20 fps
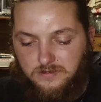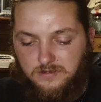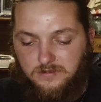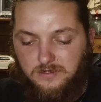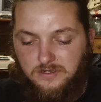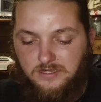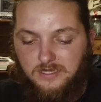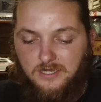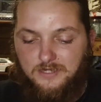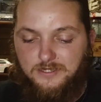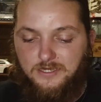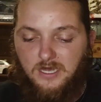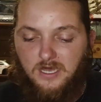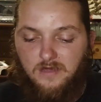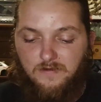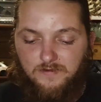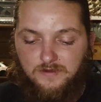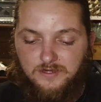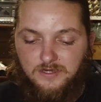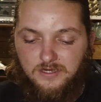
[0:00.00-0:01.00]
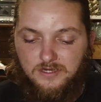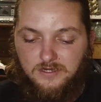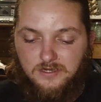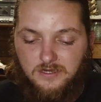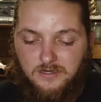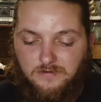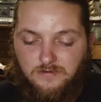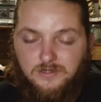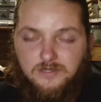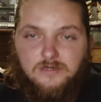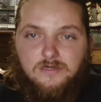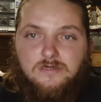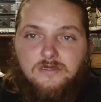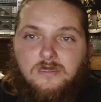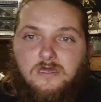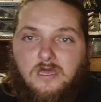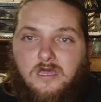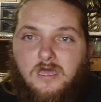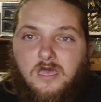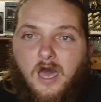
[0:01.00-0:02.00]
in that time, it would have.
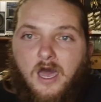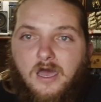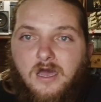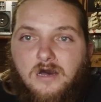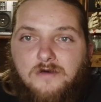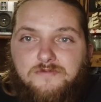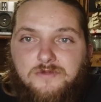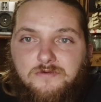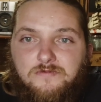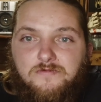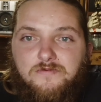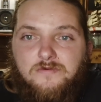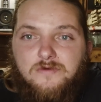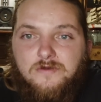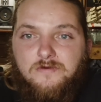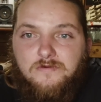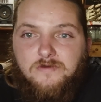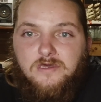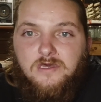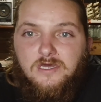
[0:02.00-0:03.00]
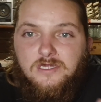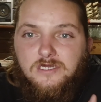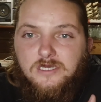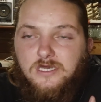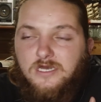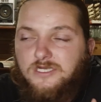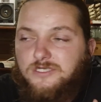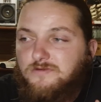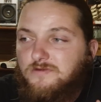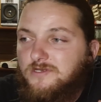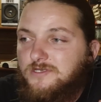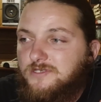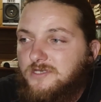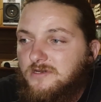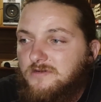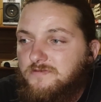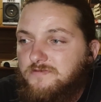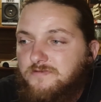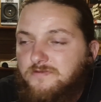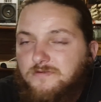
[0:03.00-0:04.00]
I often catch
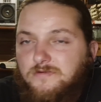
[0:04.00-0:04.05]
myself,